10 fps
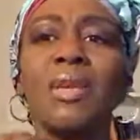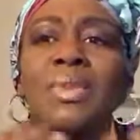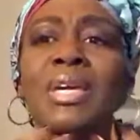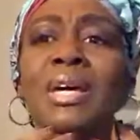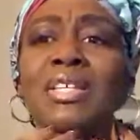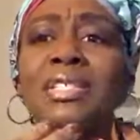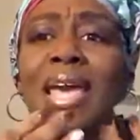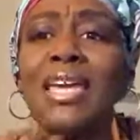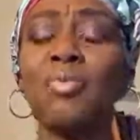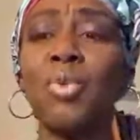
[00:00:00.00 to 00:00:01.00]
because
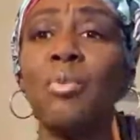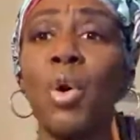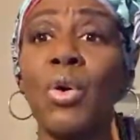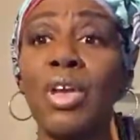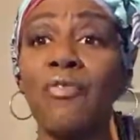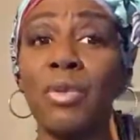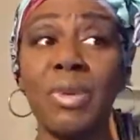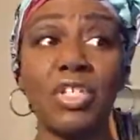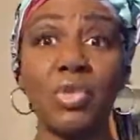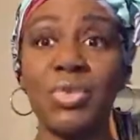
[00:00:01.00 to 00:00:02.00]
that can promote
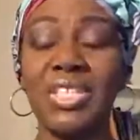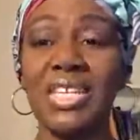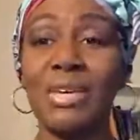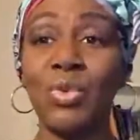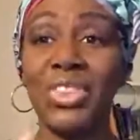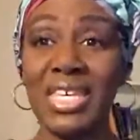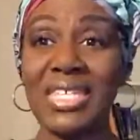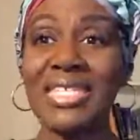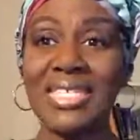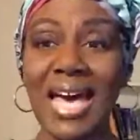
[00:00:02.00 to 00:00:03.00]
inflammation within
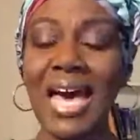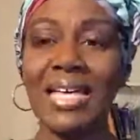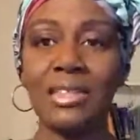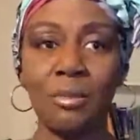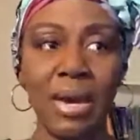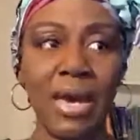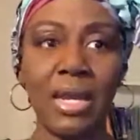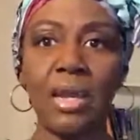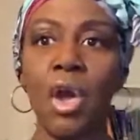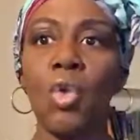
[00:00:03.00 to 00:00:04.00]
inside the
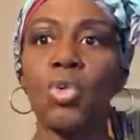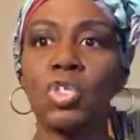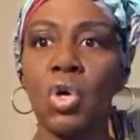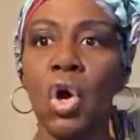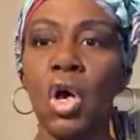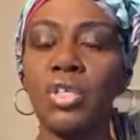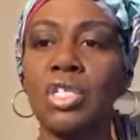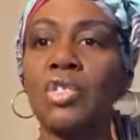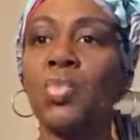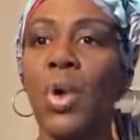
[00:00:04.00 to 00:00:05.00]
body, which
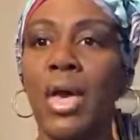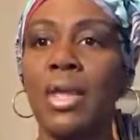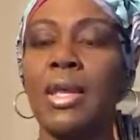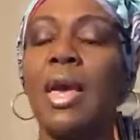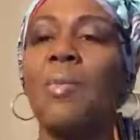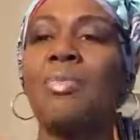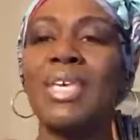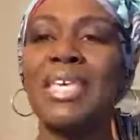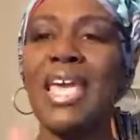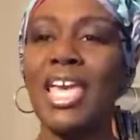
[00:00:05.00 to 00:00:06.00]
causes what?
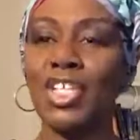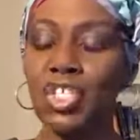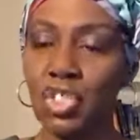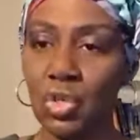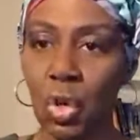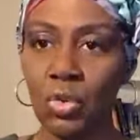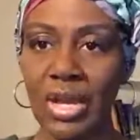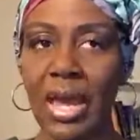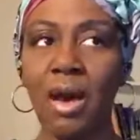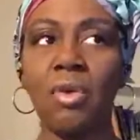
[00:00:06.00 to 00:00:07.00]
pH to go
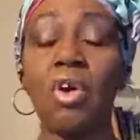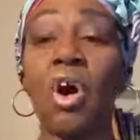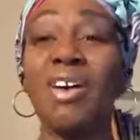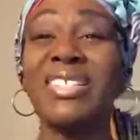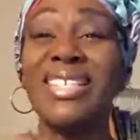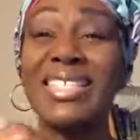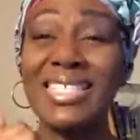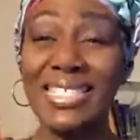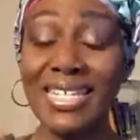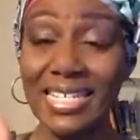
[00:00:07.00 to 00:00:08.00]
down, cause
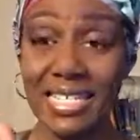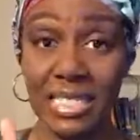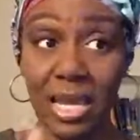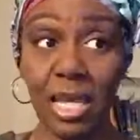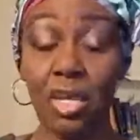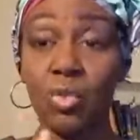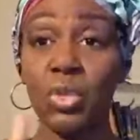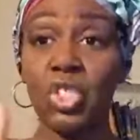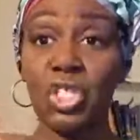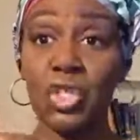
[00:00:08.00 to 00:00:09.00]
acidic state,
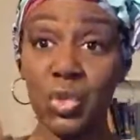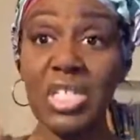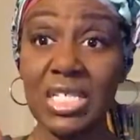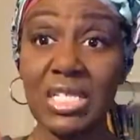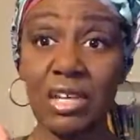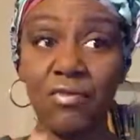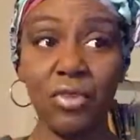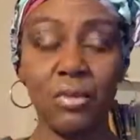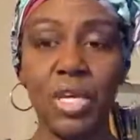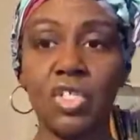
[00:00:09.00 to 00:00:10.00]
which increases
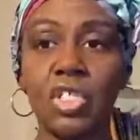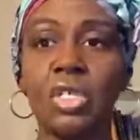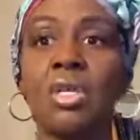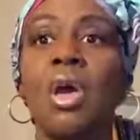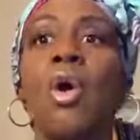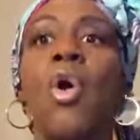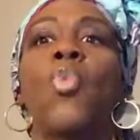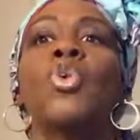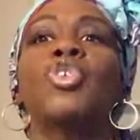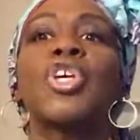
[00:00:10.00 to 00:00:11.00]
inflammation,
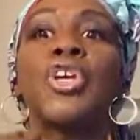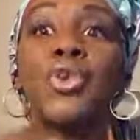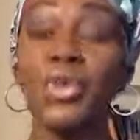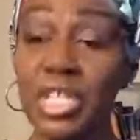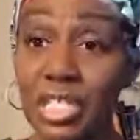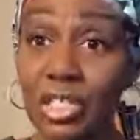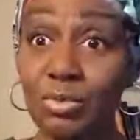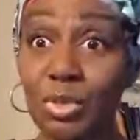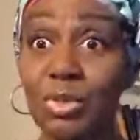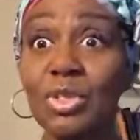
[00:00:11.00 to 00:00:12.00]
which increases
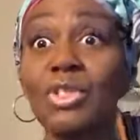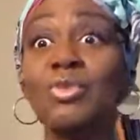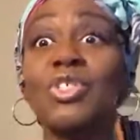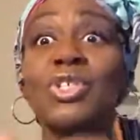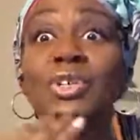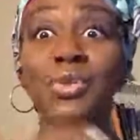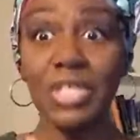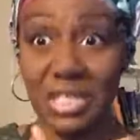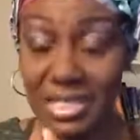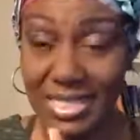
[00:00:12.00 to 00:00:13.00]
mucus, which
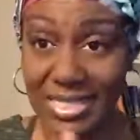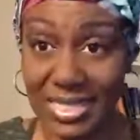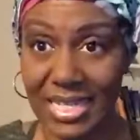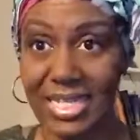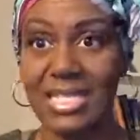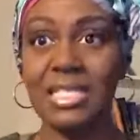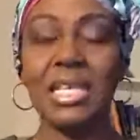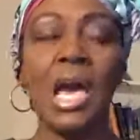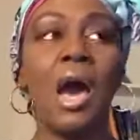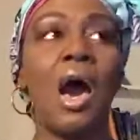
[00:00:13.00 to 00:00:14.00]
increases
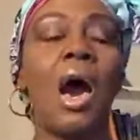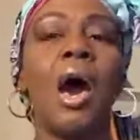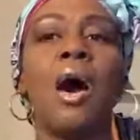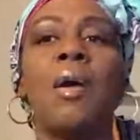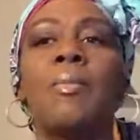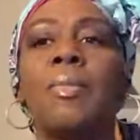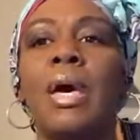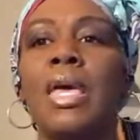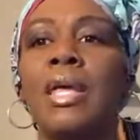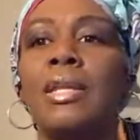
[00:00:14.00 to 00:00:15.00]
disease.
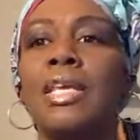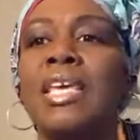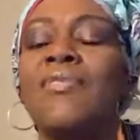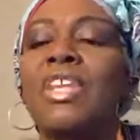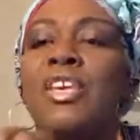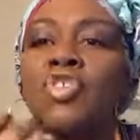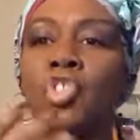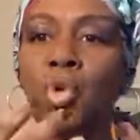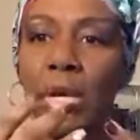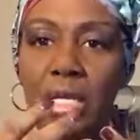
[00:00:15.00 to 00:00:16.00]
And even in
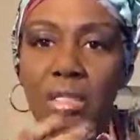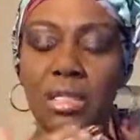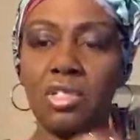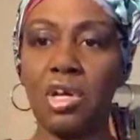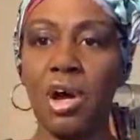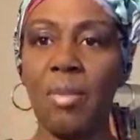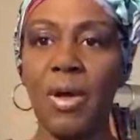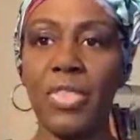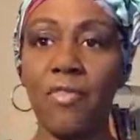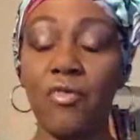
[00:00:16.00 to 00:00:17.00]
joints, let's talk
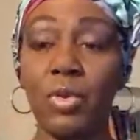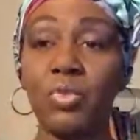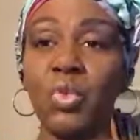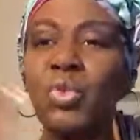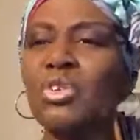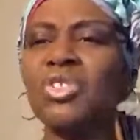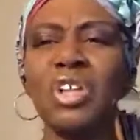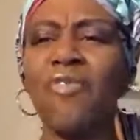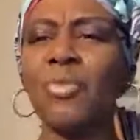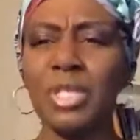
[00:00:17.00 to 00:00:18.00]
about that. We'll
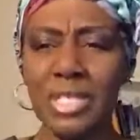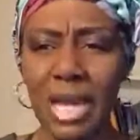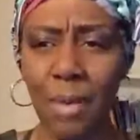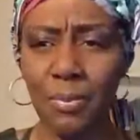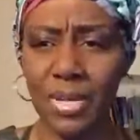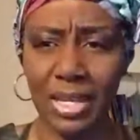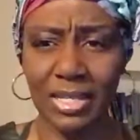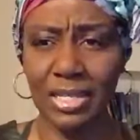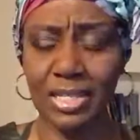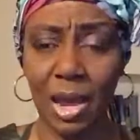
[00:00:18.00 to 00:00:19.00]
start from the top
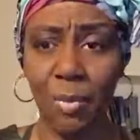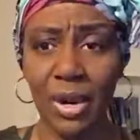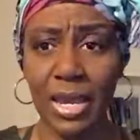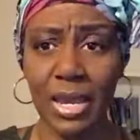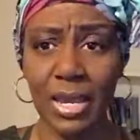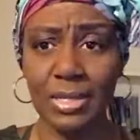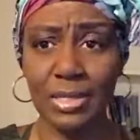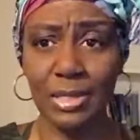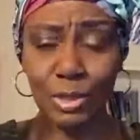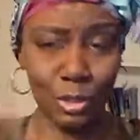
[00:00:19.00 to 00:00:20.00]
of our
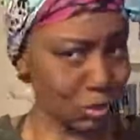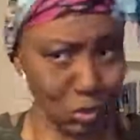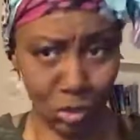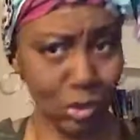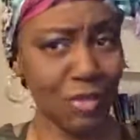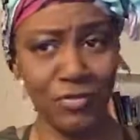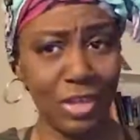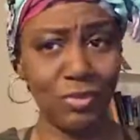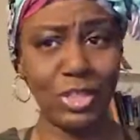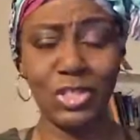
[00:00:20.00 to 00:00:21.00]
heads to the soles of our
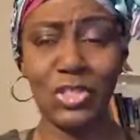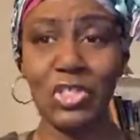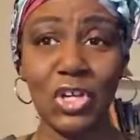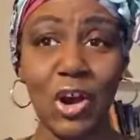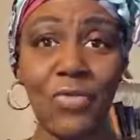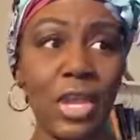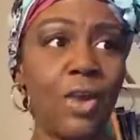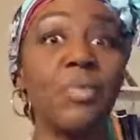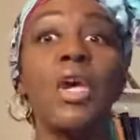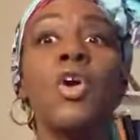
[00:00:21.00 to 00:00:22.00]
feet. Let's just start
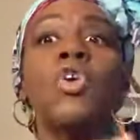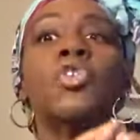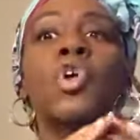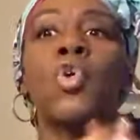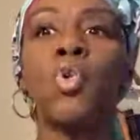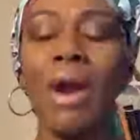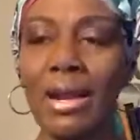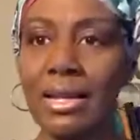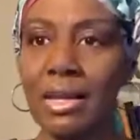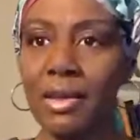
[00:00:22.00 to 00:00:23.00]
there. So
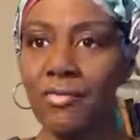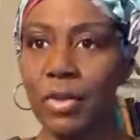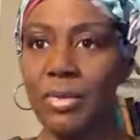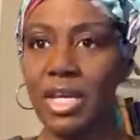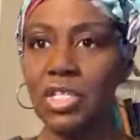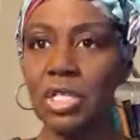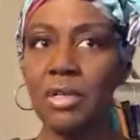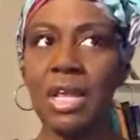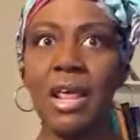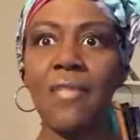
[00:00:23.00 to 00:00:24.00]
chronic
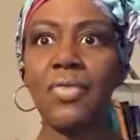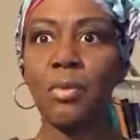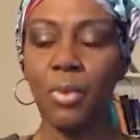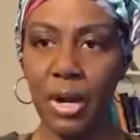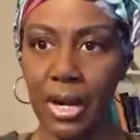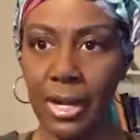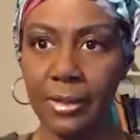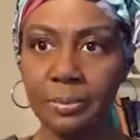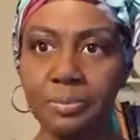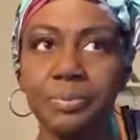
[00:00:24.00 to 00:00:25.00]
inflammation in the
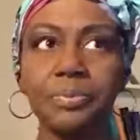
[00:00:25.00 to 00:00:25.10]
brain